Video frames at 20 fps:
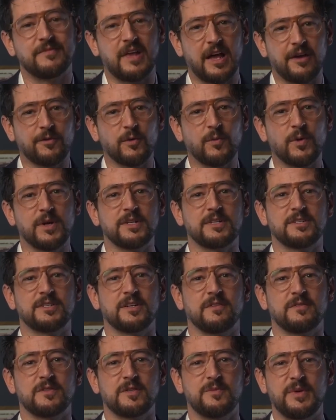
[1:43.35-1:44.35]
Everyone
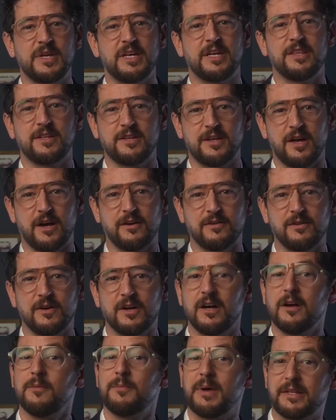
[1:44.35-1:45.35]
deserves to be in the know
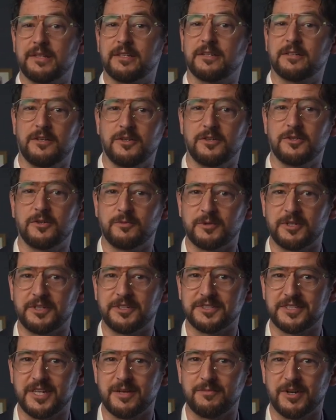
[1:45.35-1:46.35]
about their local real
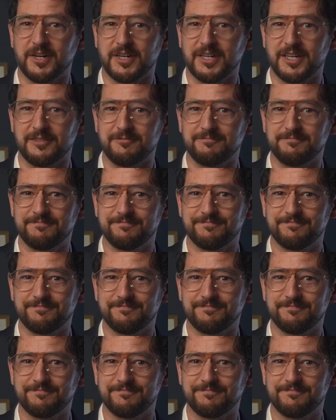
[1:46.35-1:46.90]
estate market.